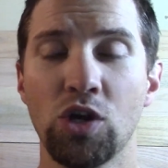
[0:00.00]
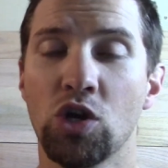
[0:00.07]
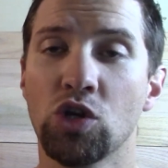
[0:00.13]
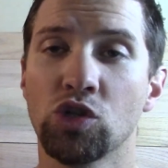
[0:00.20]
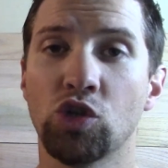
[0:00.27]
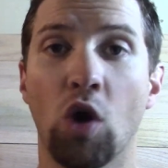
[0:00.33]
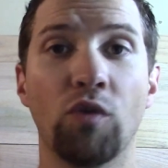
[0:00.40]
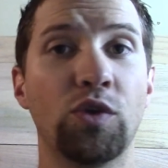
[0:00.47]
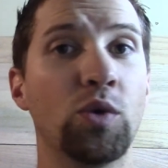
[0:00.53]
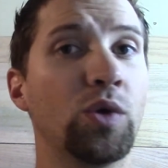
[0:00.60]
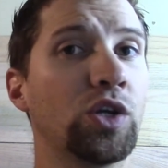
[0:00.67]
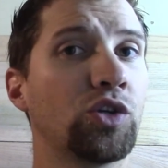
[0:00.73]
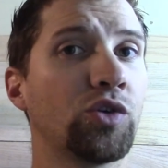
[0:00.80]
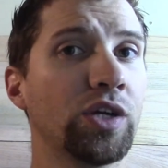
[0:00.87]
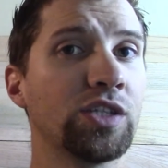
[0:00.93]
So if you
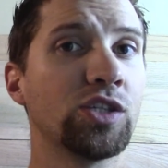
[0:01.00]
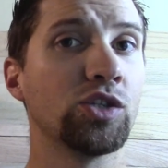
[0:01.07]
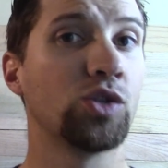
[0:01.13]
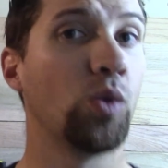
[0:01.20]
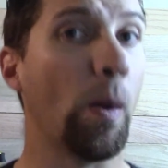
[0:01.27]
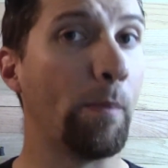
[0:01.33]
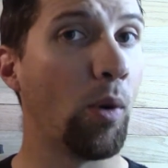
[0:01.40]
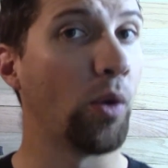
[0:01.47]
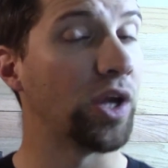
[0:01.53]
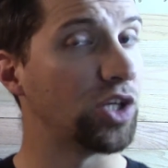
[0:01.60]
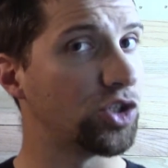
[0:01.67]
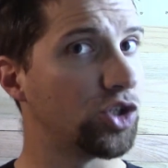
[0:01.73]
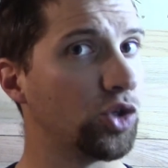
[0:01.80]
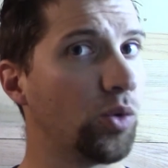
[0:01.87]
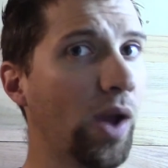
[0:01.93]
increase it to a
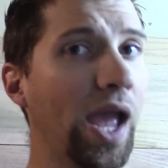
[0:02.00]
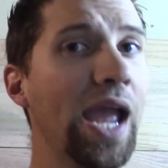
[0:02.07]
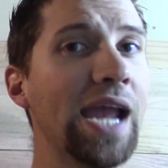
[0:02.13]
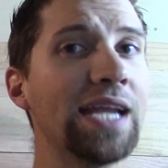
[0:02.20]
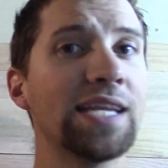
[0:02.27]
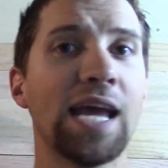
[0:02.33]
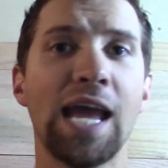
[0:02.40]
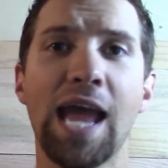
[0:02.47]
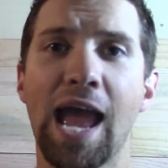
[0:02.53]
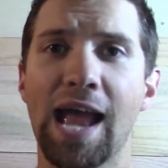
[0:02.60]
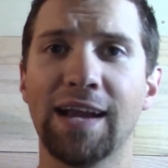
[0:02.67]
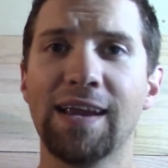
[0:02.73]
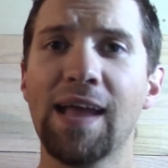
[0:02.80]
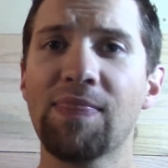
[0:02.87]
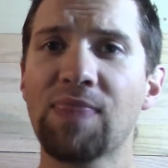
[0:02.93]
0.28
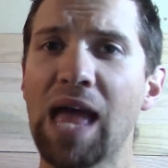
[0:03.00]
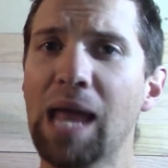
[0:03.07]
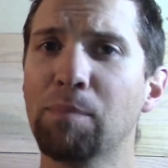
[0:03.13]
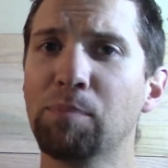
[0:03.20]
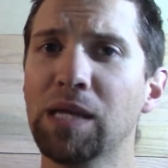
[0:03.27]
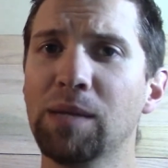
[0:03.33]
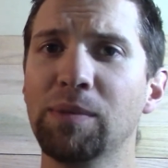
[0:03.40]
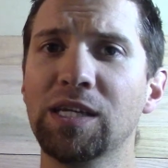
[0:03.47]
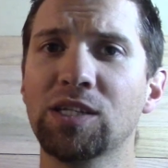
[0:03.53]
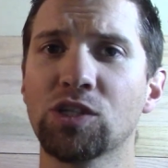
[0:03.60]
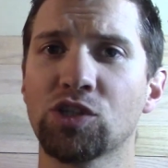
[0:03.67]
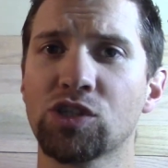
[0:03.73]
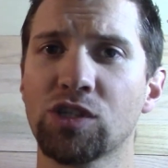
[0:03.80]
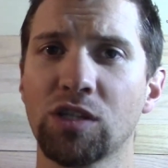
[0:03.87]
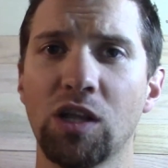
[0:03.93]
and get that BB to
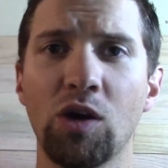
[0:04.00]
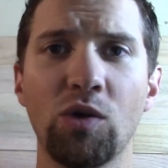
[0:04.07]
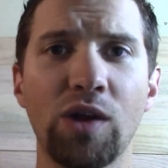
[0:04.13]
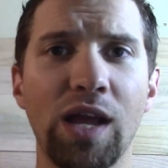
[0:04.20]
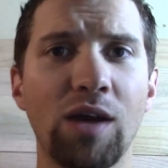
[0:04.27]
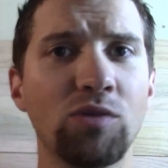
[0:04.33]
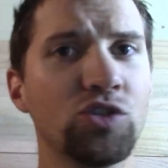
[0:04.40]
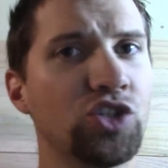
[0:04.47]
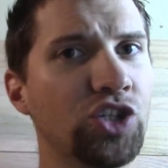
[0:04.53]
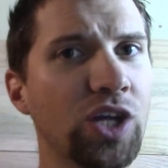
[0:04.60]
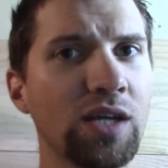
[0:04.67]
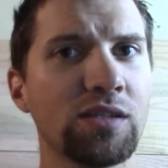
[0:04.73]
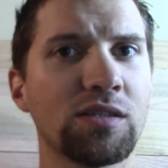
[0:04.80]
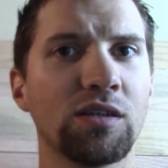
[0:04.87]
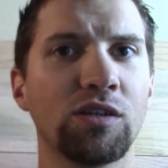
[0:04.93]
slow down
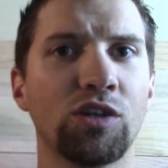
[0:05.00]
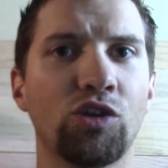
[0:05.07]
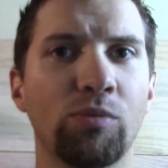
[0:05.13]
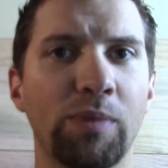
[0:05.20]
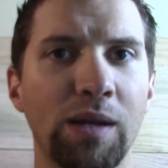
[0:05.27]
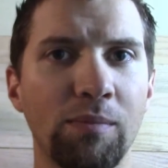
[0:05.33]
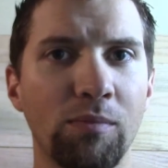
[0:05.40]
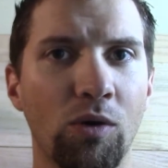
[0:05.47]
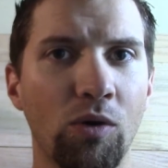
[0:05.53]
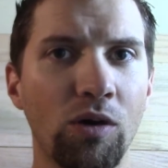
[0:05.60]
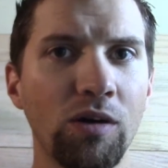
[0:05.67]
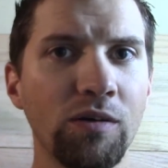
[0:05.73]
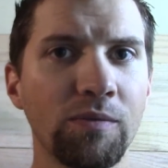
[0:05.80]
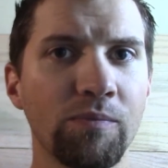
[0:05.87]
just a little bit more,